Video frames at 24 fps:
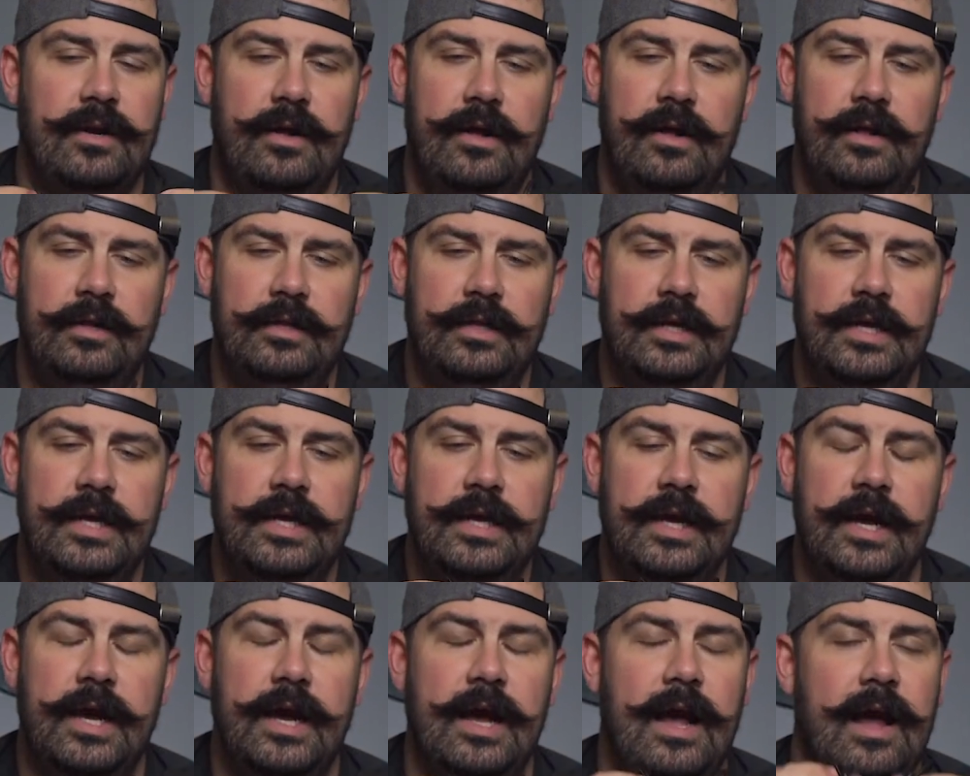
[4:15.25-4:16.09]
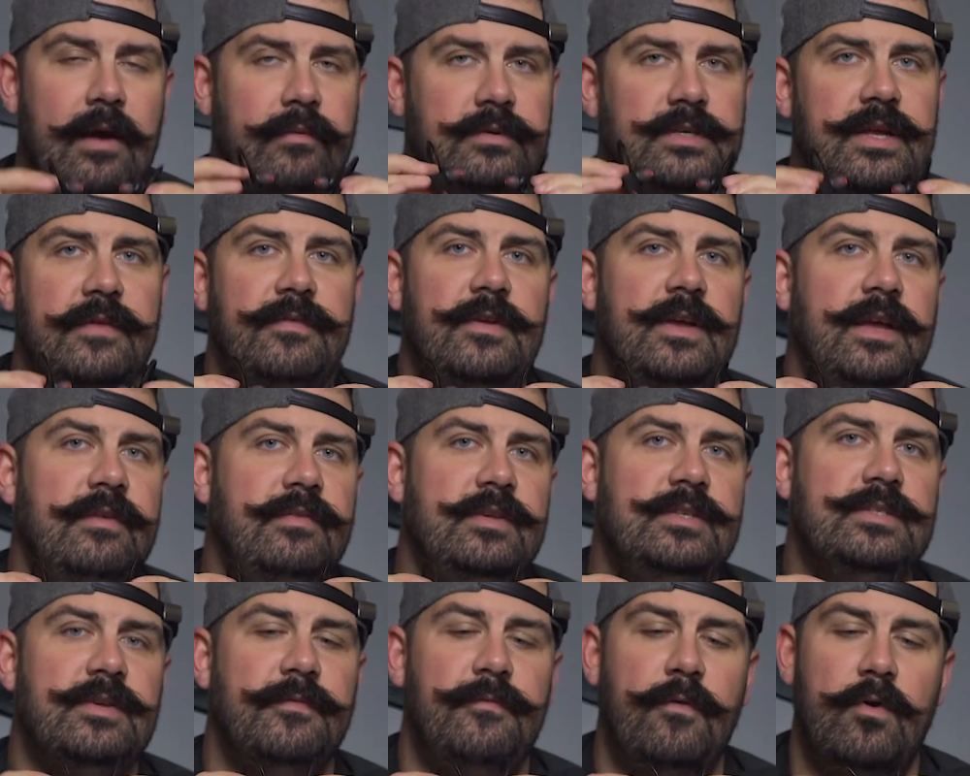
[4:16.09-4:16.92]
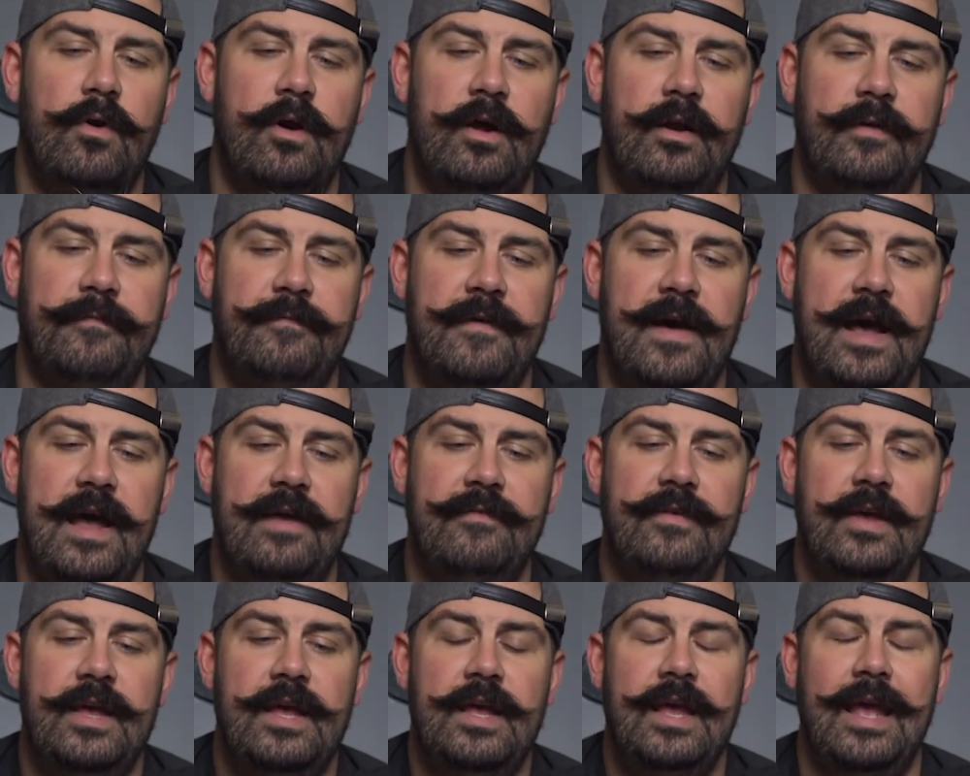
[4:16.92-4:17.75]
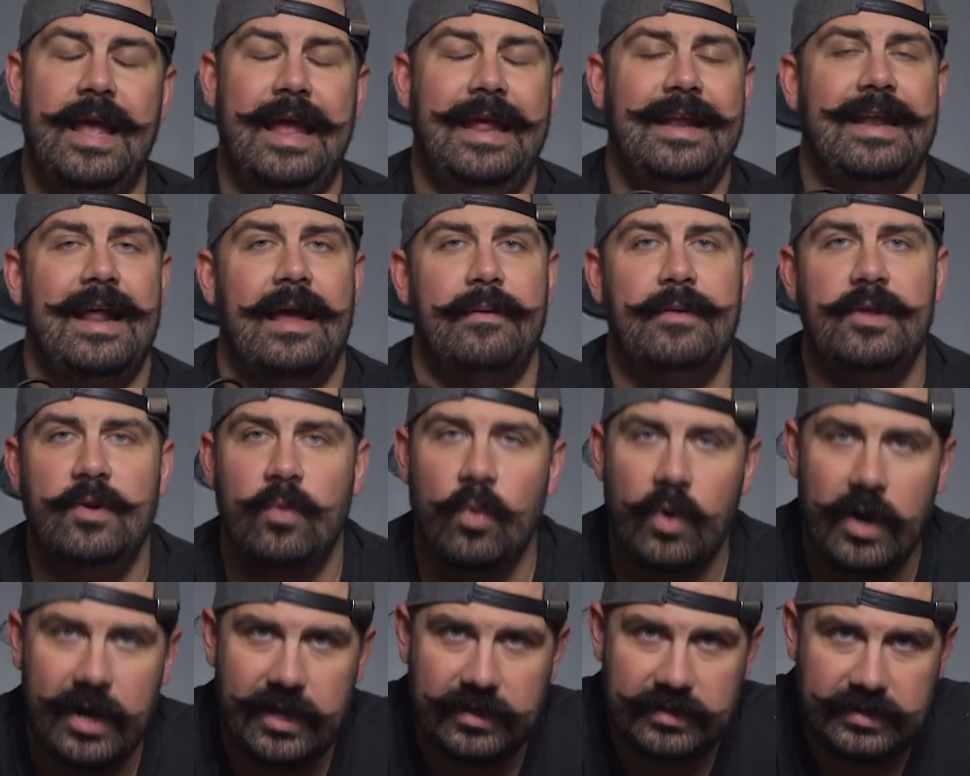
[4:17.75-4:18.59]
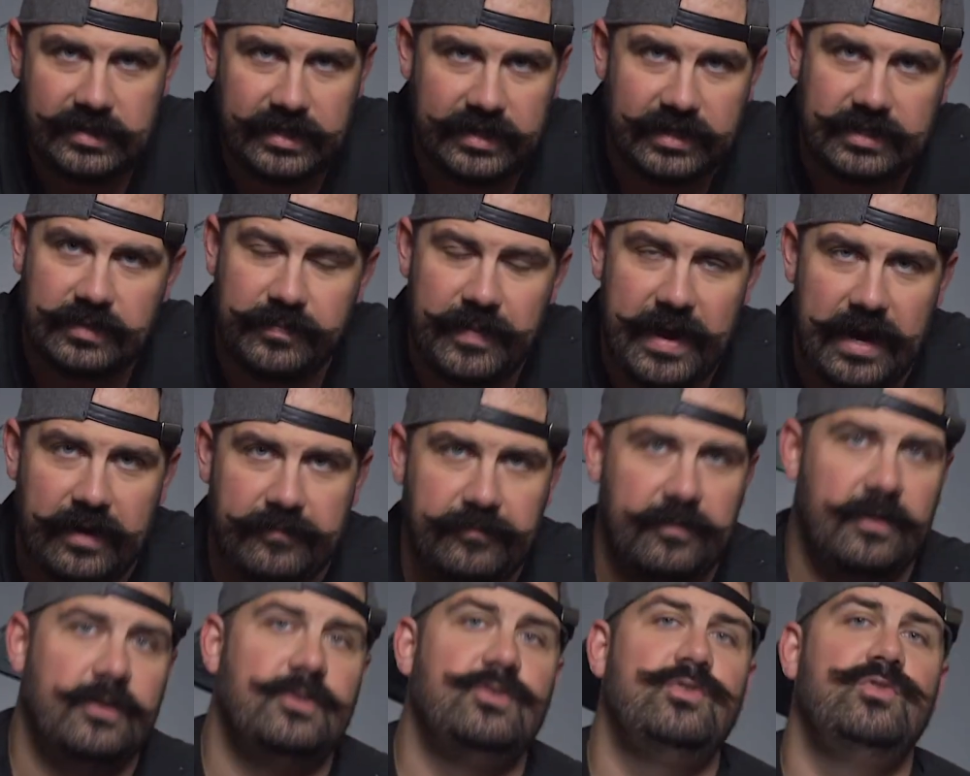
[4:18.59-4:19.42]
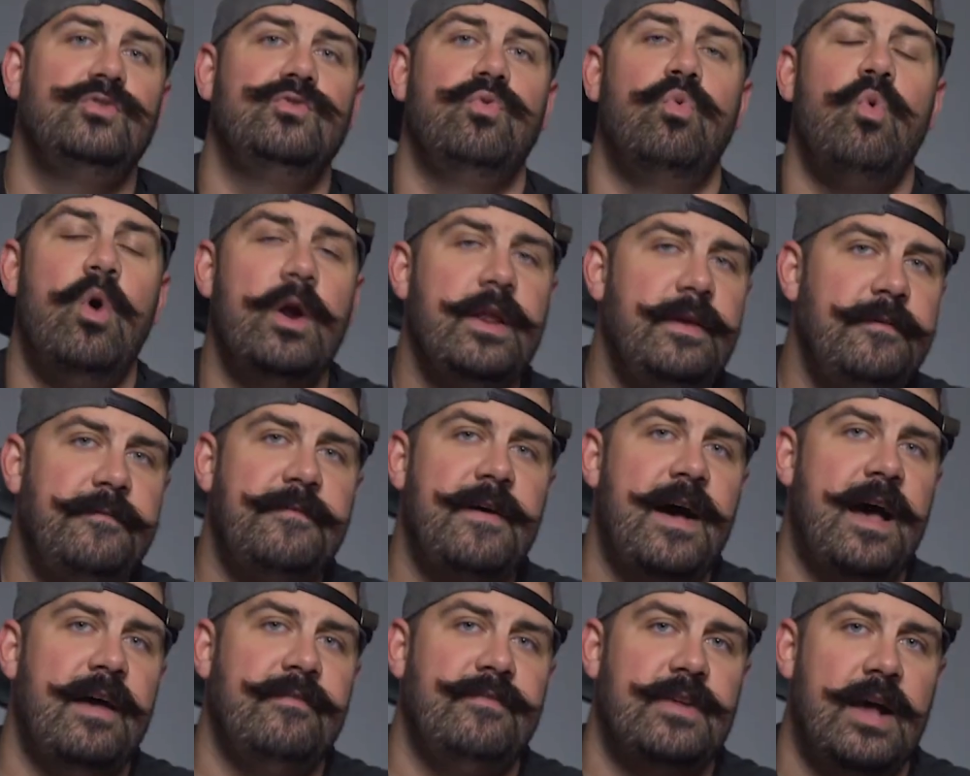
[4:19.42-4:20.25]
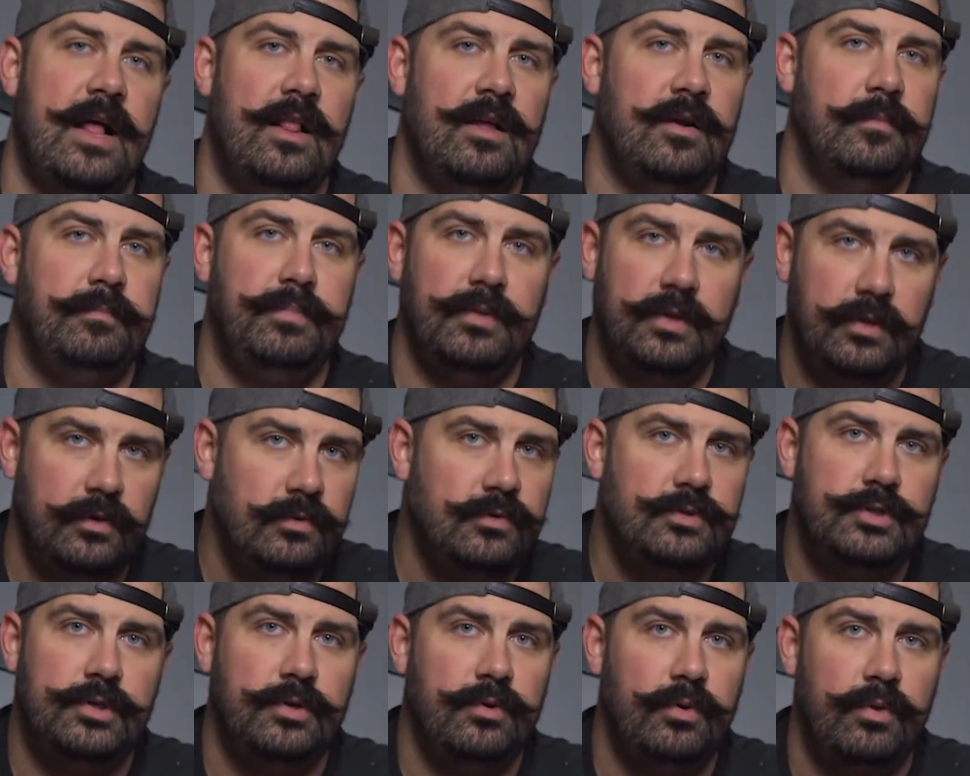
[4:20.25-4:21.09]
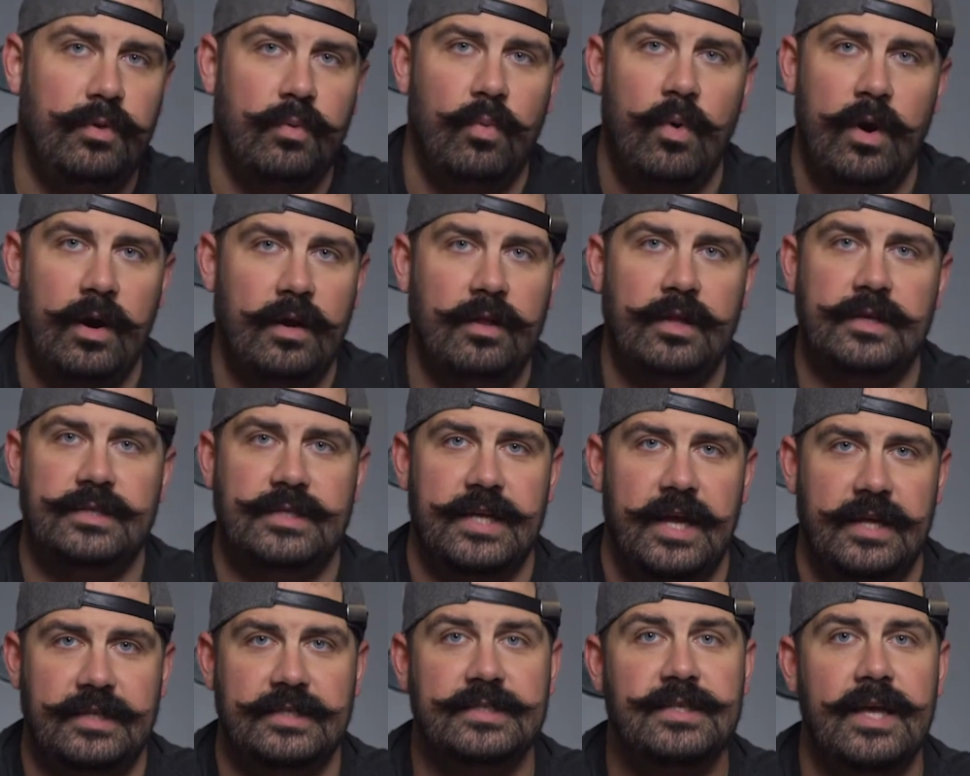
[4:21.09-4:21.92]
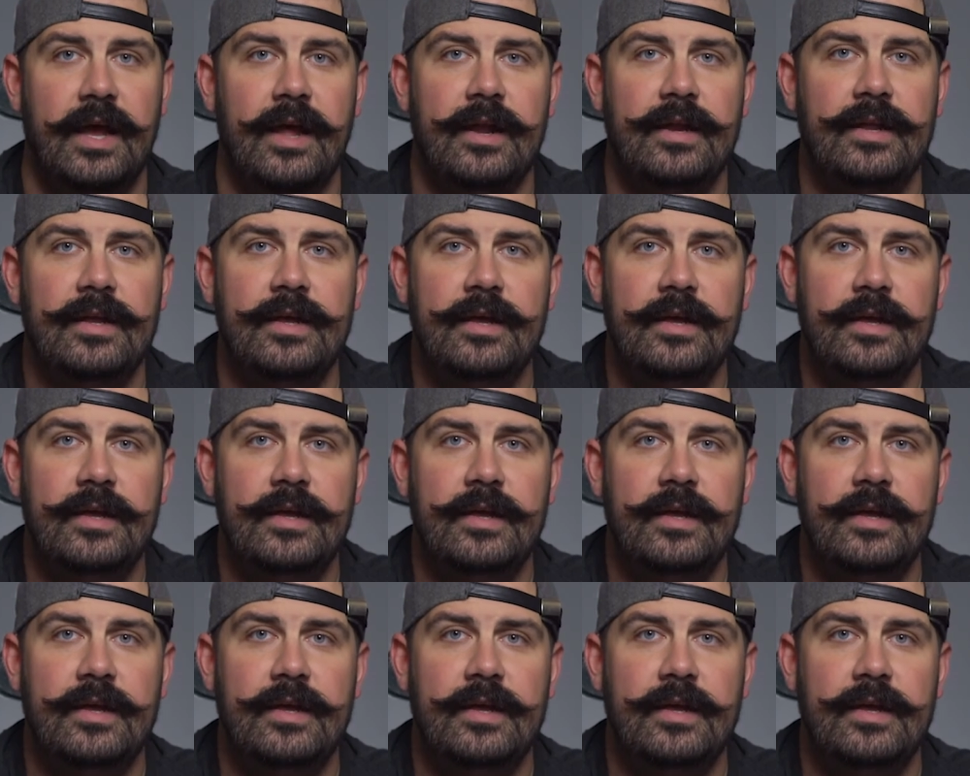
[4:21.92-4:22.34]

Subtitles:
at all. I would definitely give these a 4 out of 5. And I mean, what else do you expect for a $25 Bluetooth wireless headset?